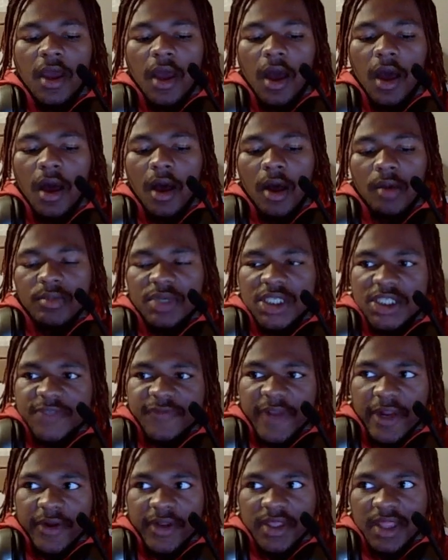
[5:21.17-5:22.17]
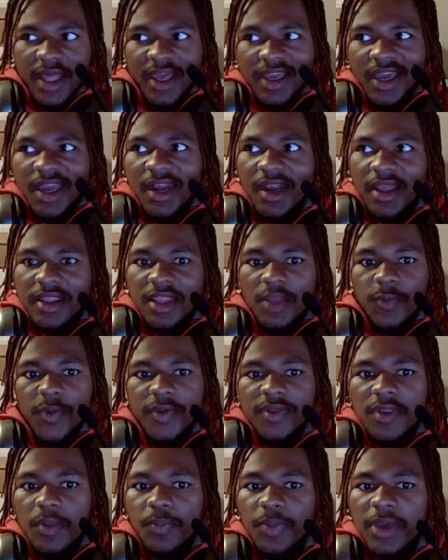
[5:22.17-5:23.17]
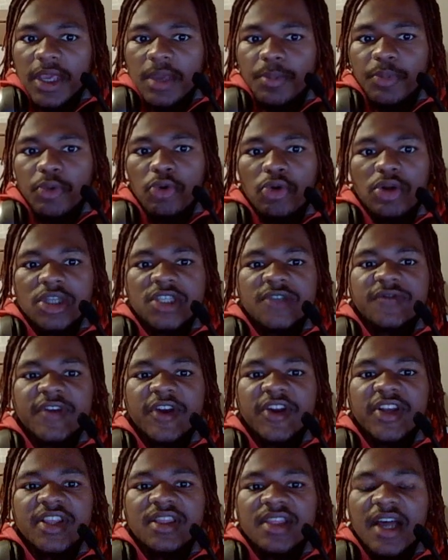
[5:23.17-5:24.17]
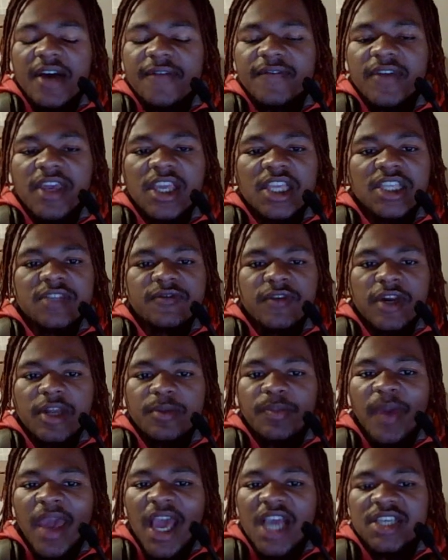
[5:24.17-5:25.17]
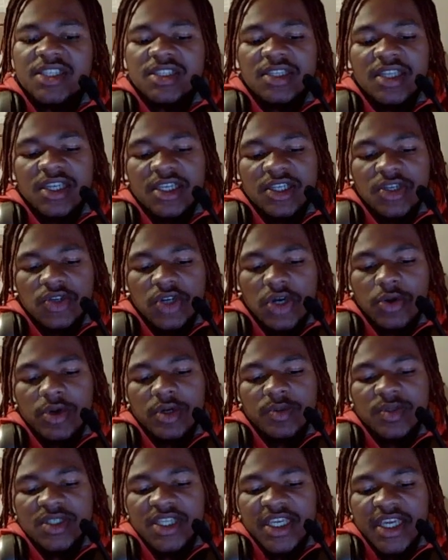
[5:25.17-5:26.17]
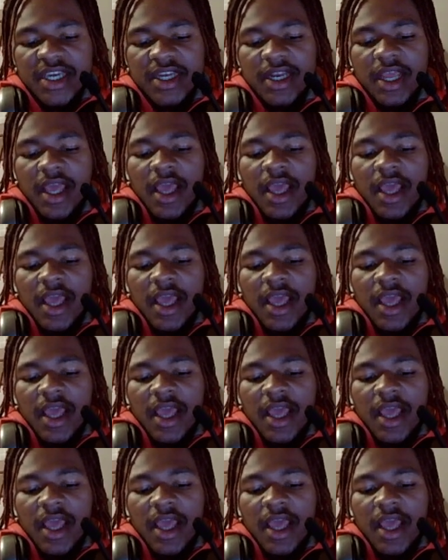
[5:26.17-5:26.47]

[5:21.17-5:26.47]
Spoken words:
It's very like connected with the people. It's very loving. It's very passionate. You know what I'm saying?